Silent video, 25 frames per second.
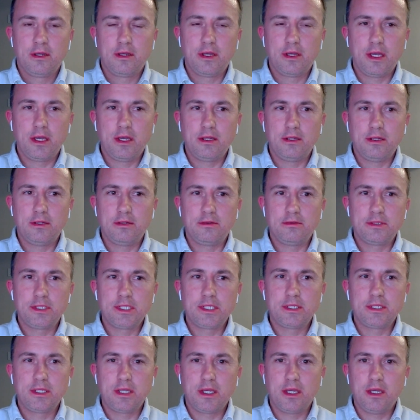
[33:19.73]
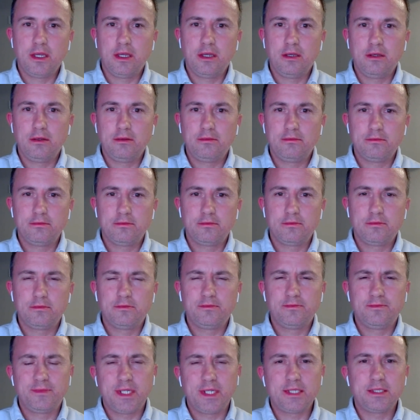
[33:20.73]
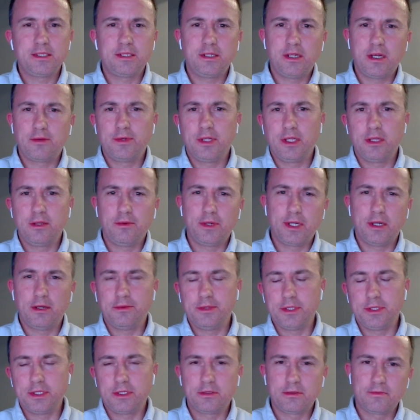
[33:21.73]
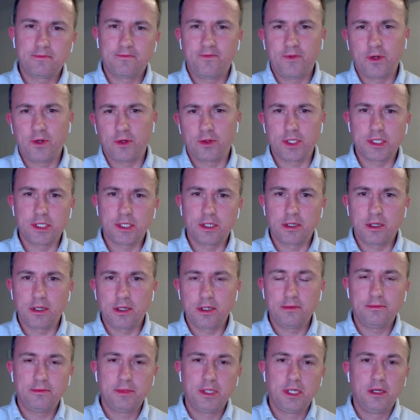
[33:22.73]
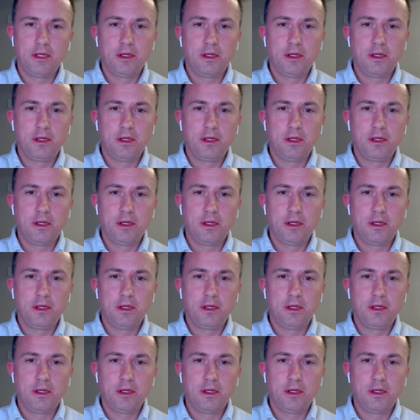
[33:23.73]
and say, that's not really what I was focusing on,"